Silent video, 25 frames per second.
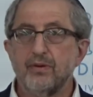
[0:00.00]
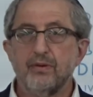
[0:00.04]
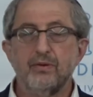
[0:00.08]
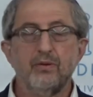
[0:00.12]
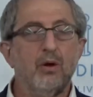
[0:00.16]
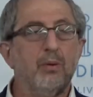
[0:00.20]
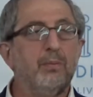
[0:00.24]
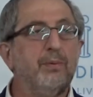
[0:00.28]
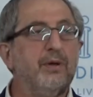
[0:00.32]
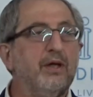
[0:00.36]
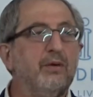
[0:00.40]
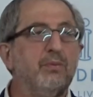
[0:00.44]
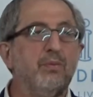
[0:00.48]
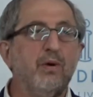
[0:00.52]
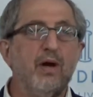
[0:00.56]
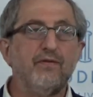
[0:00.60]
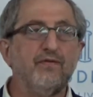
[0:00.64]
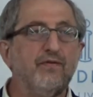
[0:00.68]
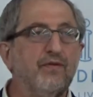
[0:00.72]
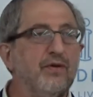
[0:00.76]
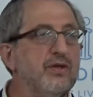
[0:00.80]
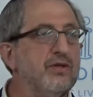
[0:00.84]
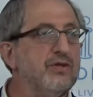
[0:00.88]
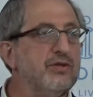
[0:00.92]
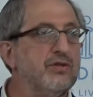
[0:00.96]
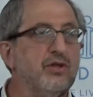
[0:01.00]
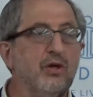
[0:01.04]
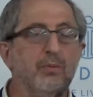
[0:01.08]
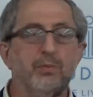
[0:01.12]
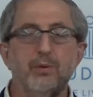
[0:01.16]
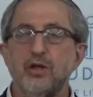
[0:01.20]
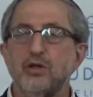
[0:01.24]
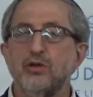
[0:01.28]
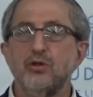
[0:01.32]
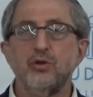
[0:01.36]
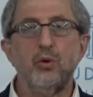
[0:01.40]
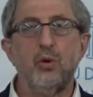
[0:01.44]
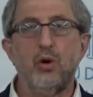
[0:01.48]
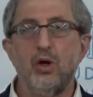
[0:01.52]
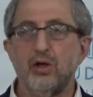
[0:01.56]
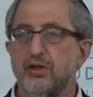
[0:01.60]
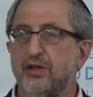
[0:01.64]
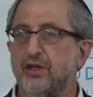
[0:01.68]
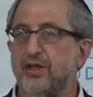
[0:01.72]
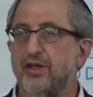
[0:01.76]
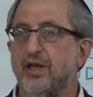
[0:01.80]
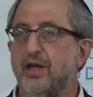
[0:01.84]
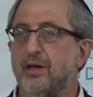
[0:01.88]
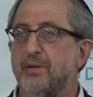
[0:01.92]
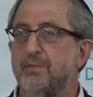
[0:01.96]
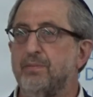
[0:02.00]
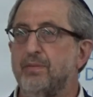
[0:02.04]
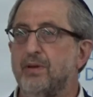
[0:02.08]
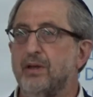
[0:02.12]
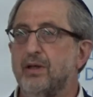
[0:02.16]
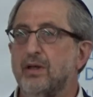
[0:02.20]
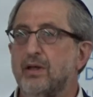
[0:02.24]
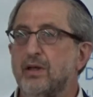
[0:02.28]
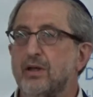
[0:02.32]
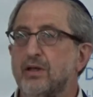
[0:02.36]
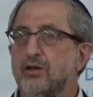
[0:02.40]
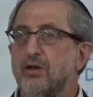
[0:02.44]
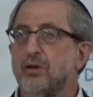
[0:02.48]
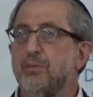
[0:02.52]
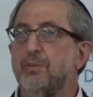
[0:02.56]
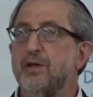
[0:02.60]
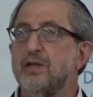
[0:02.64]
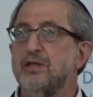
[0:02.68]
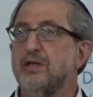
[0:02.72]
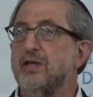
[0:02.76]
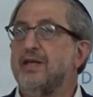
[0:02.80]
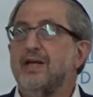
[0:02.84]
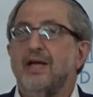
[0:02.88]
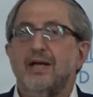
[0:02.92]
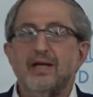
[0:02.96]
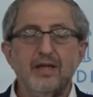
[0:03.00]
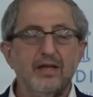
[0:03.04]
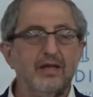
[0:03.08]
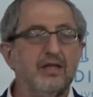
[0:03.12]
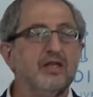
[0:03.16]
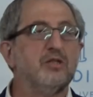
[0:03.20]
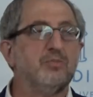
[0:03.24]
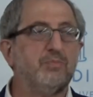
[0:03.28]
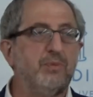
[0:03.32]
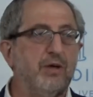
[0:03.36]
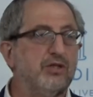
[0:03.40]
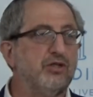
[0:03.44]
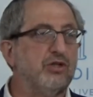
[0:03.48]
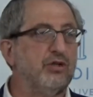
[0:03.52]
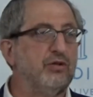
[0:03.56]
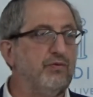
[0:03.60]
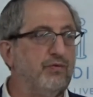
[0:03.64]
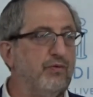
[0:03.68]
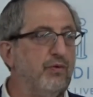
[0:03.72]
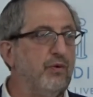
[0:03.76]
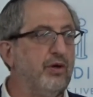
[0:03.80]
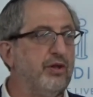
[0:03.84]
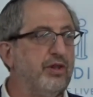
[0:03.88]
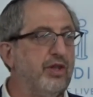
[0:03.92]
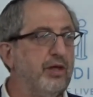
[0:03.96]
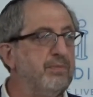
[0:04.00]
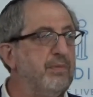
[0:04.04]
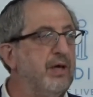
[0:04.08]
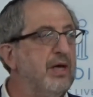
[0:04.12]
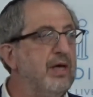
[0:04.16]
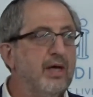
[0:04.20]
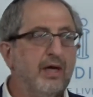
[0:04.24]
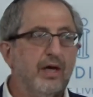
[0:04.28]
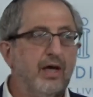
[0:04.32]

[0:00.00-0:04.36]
nobody referenced, nobody talked to them, nobody did anything special for them,